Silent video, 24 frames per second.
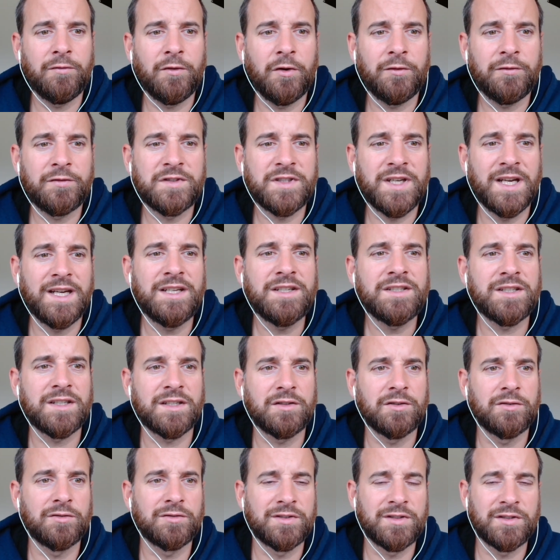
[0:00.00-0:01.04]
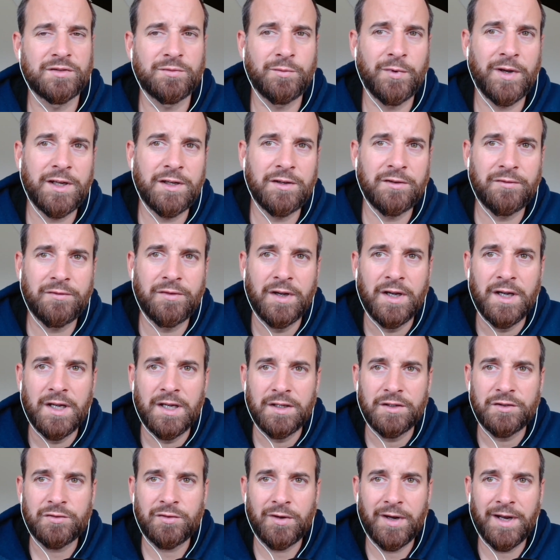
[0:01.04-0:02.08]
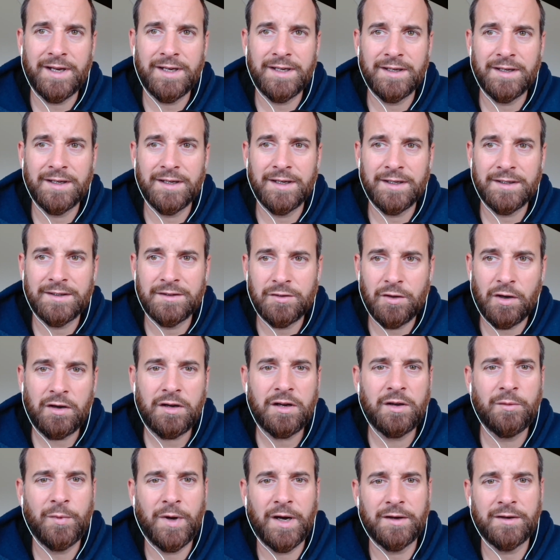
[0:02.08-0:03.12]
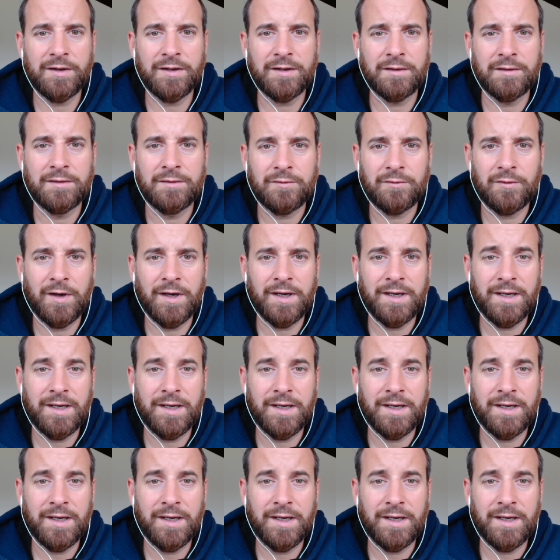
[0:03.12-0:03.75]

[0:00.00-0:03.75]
changing those. There's a way of trying to talk about it, right?